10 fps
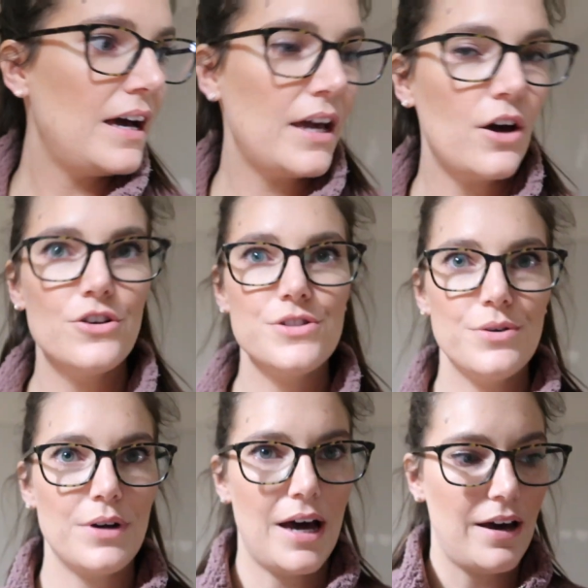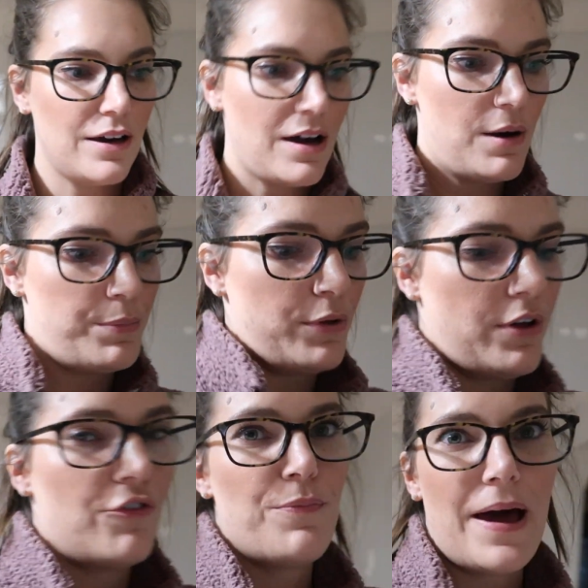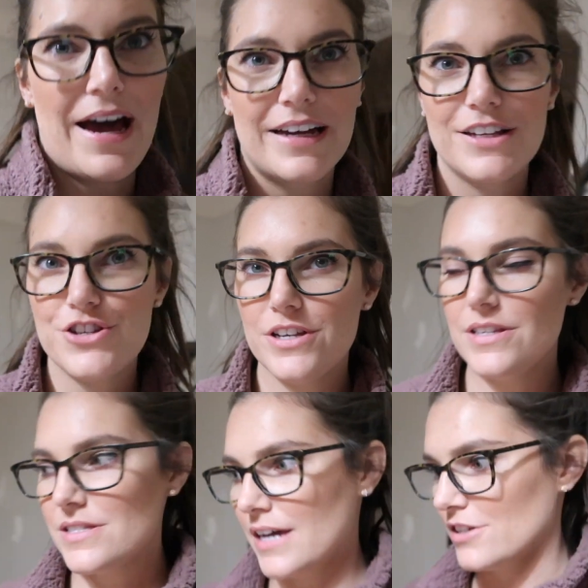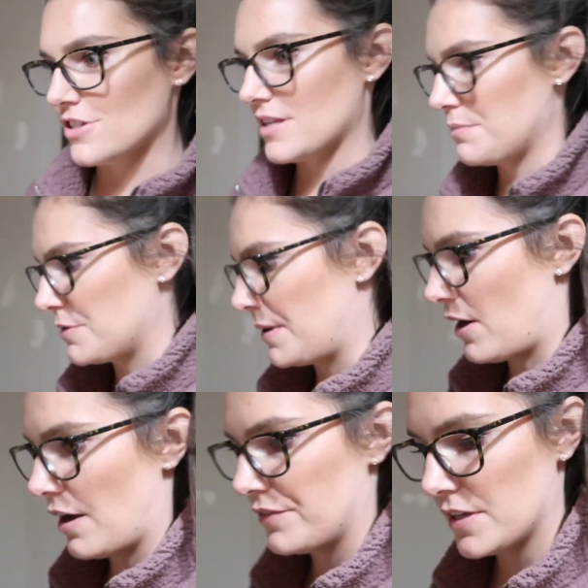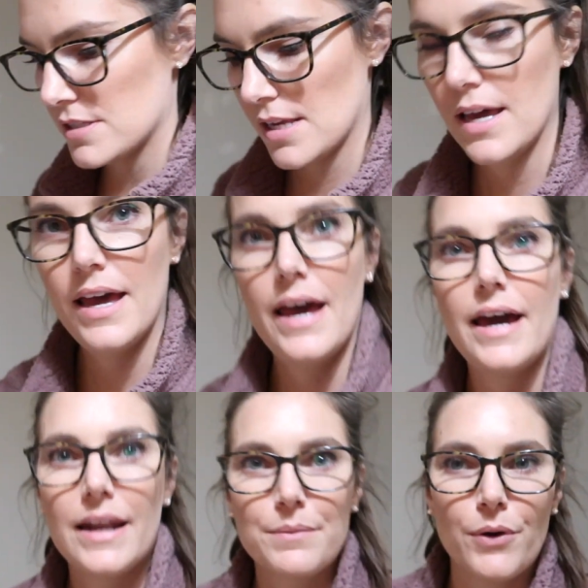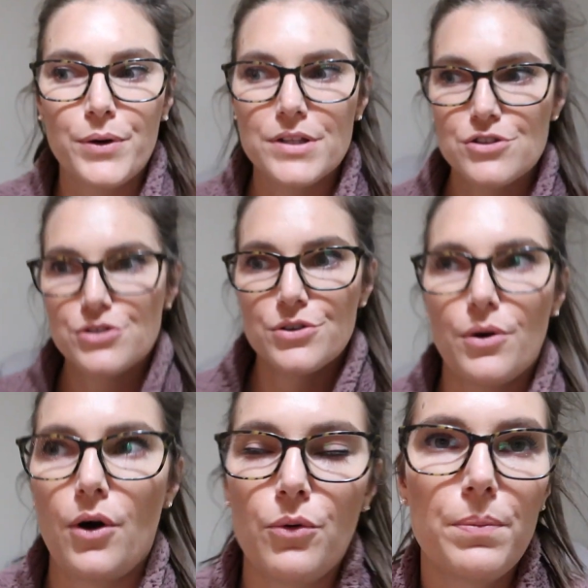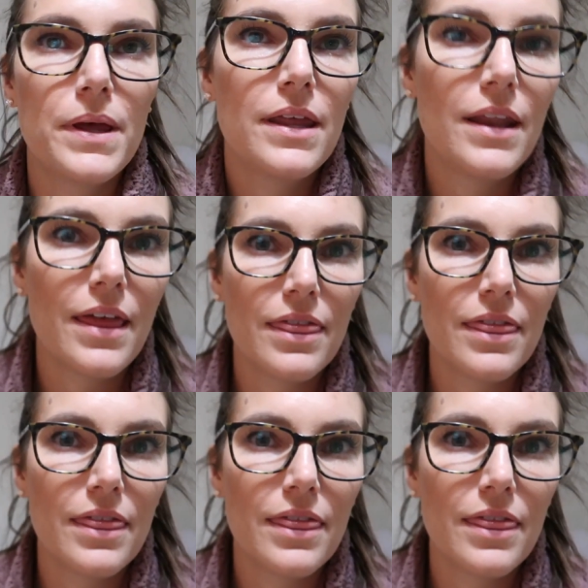I also got a couple of packages. I just came into my office and I'm going to open